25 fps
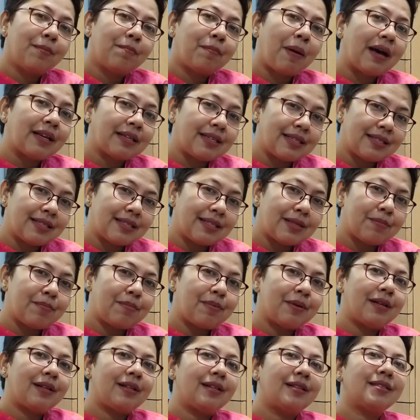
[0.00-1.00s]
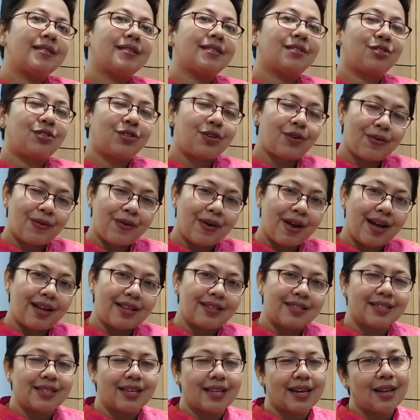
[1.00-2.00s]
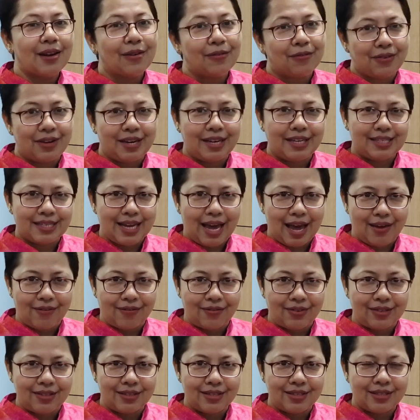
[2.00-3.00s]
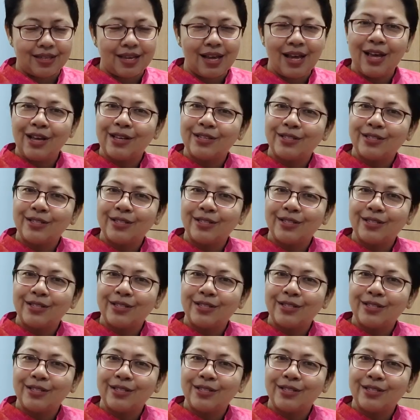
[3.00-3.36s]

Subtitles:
participles, gerunds and infinitives.